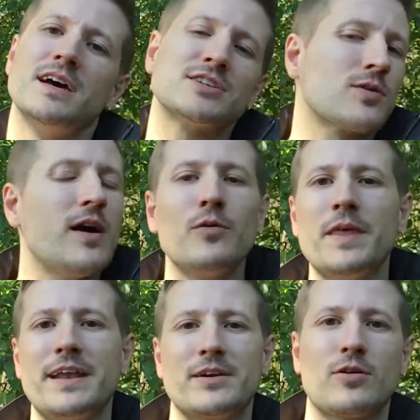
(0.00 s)
so I hope that
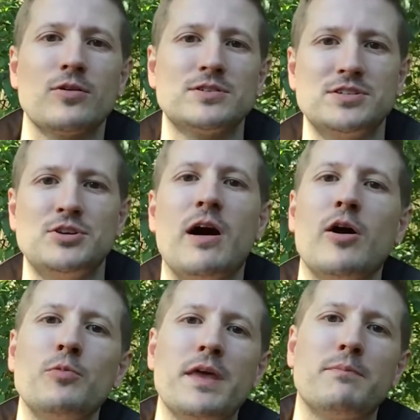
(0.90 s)
encourages you. I hope
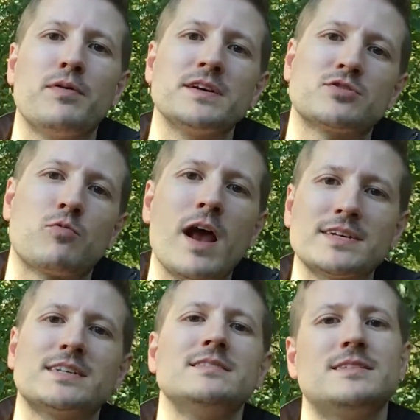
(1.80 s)
that brings rest
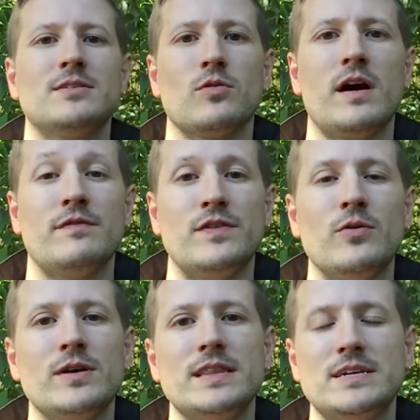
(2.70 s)
into your life,
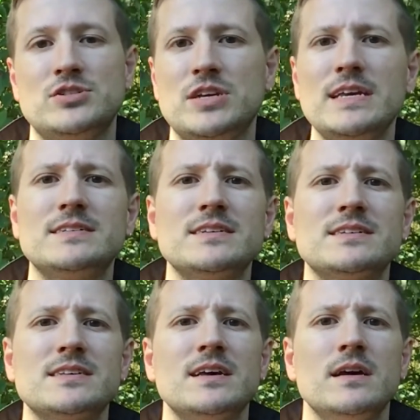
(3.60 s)
knowing that Jesus
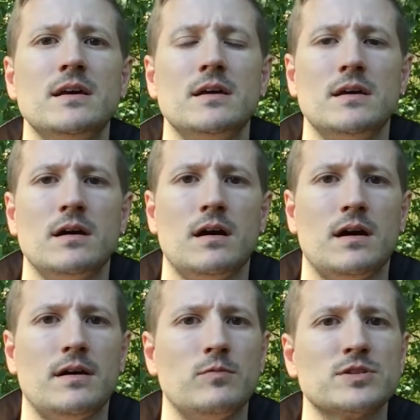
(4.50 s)

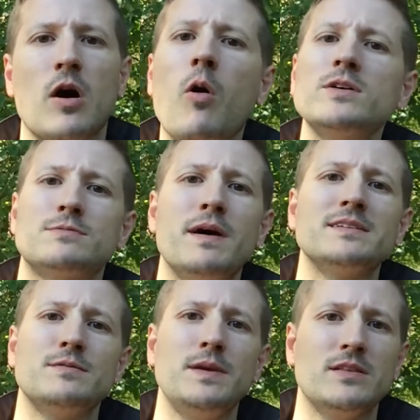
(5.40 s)
was always meant to
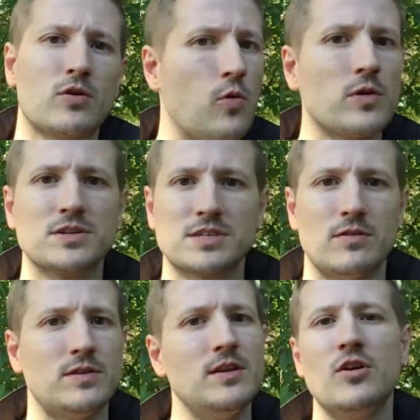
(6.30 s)
be the cornerstone.
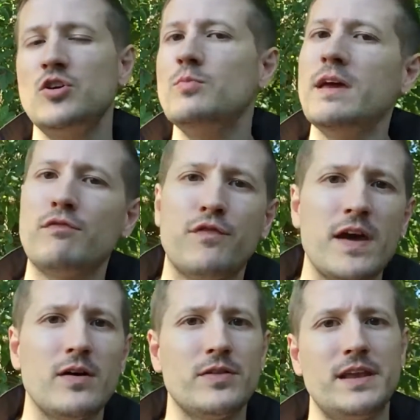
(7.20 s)
You know, you may have
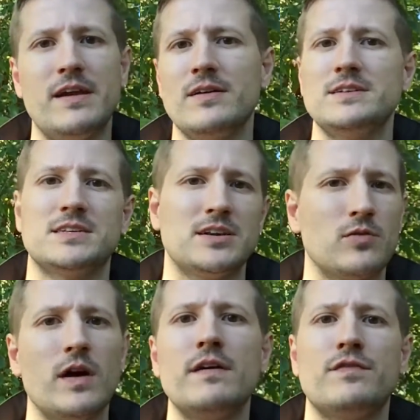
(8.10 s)
failed in areas in your
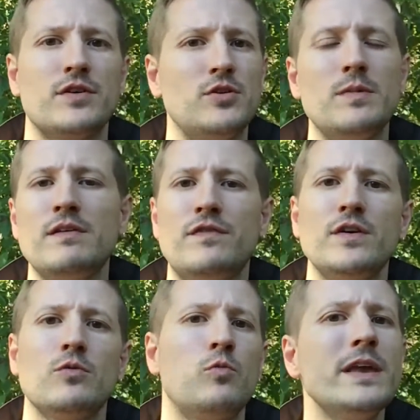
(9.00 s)
life, or you may feel
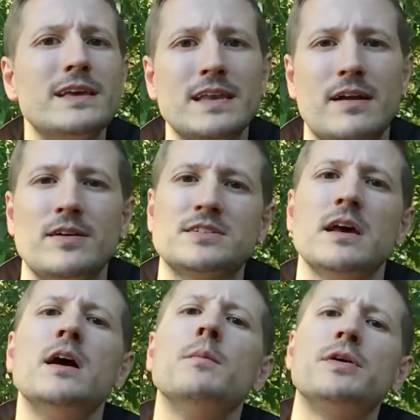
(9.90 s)
weak in areas,
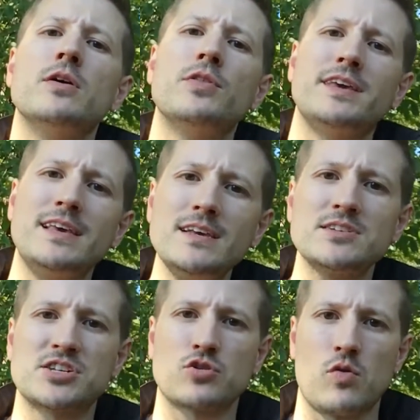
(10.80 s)
but know that he is
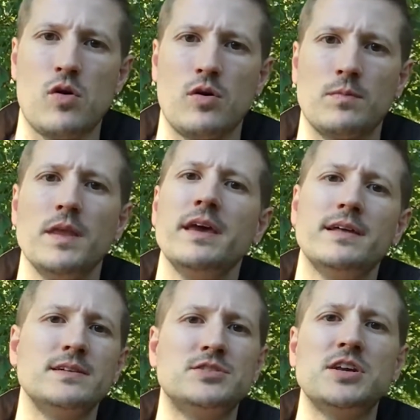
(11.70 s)
strong and that
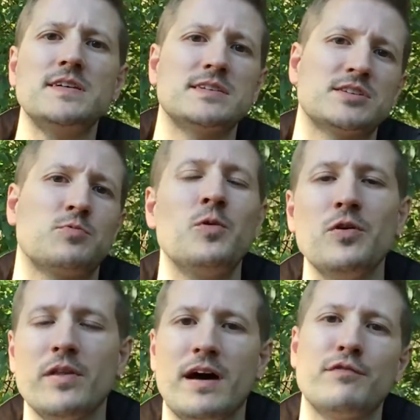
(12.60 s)
Jesus will
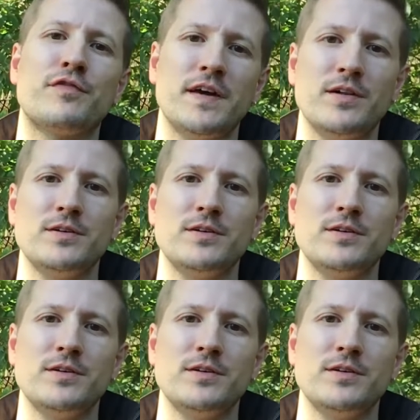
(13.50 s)
not fail in